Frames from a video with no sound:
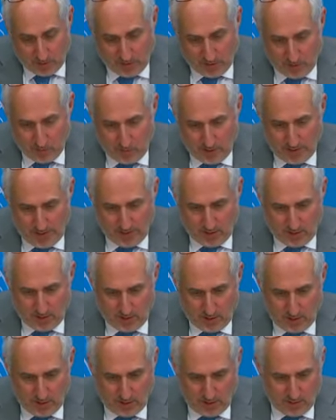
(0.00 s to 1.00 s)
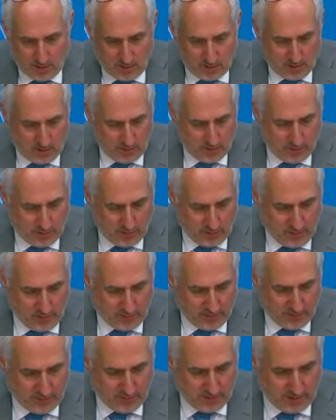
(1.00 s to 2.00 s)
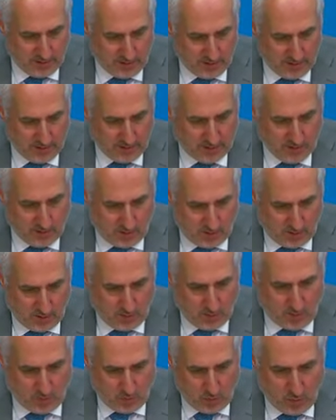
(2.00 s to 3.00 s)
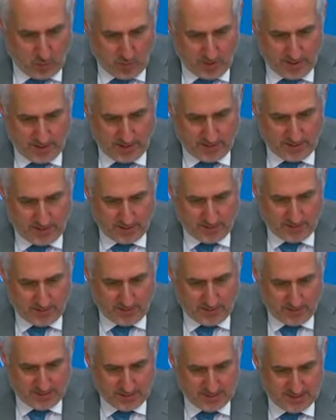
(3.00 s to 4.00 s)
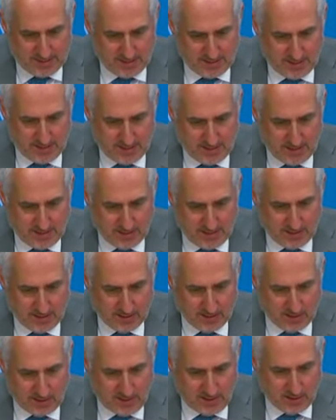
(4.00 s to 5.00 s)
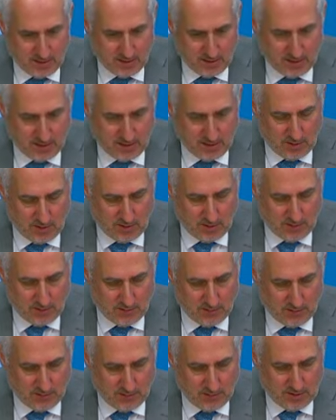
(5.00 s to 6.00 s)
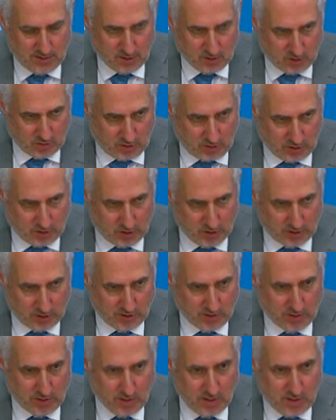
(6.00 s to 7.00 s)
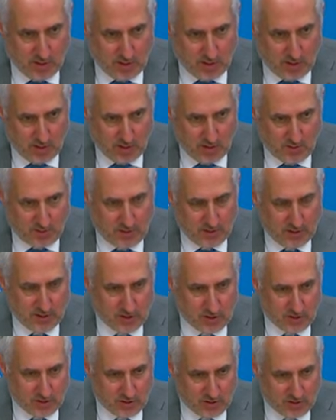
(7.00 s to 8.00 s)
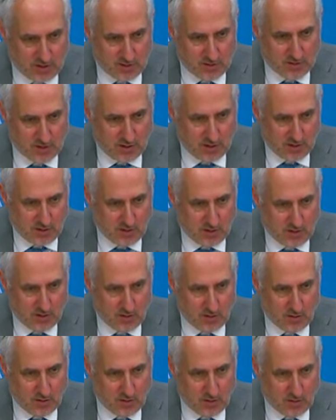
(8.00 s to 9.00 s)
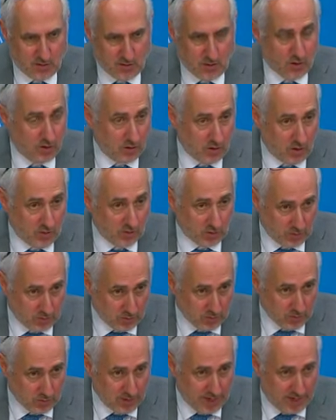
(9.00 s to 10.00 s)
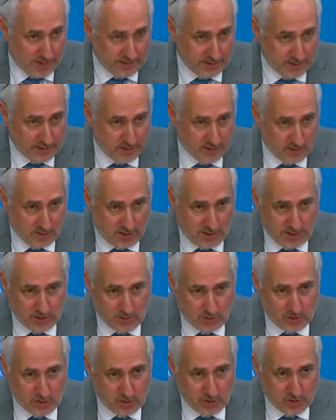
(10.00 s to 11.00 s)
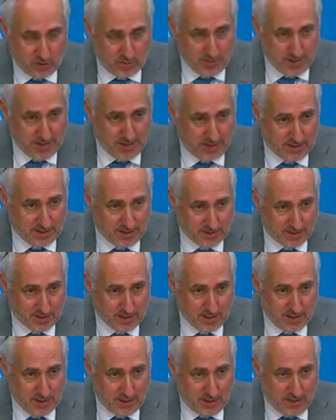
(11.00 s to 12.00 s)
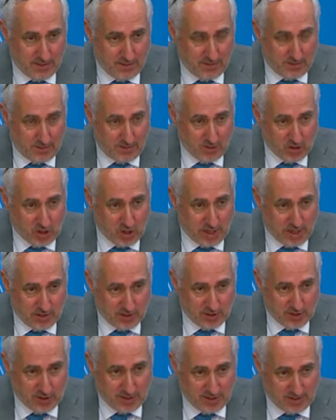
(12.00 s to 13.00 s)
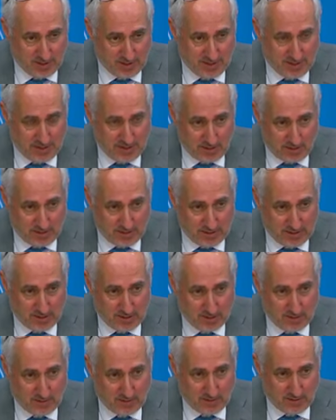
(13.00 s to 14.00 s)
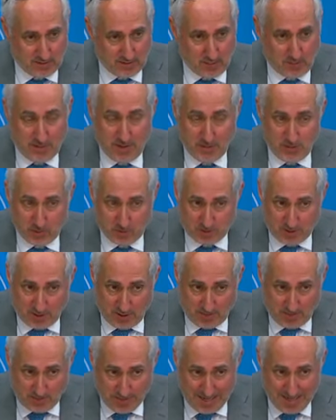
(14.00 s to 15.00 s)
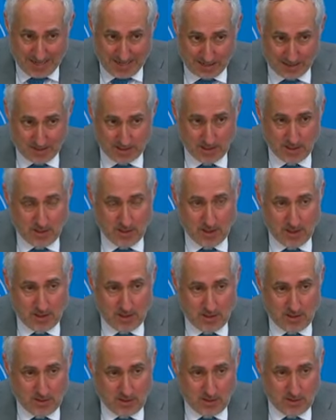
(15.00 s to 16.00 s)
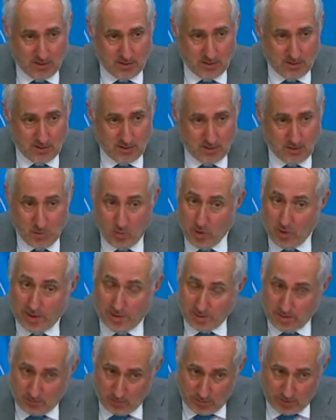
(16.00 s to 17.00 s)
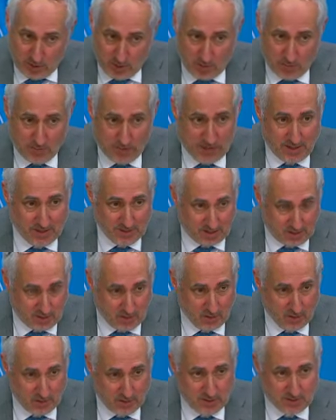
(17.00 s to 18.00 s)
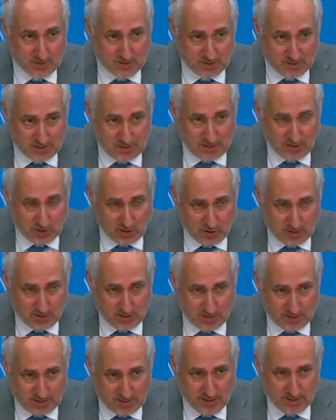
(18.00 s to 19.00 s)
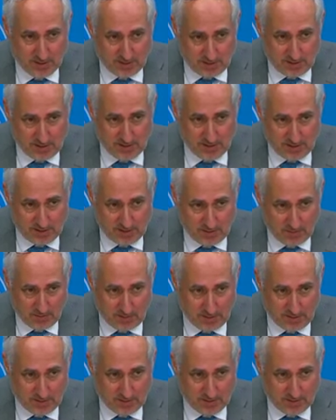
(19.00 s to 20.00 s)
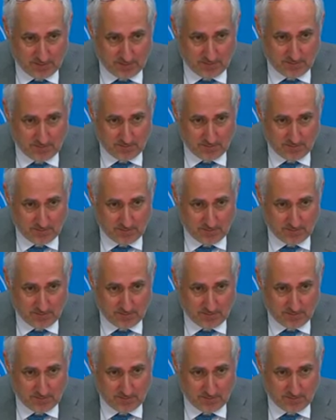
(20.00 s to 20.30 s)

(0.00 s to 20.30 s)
our UNIFIL colleagues are reporting that they're seeing a lot of destruction of villages along the blue line, right, which will make it very challenging, to say the least, for people to come back when, and we hope that is soon, a cessation of hostilities is in place.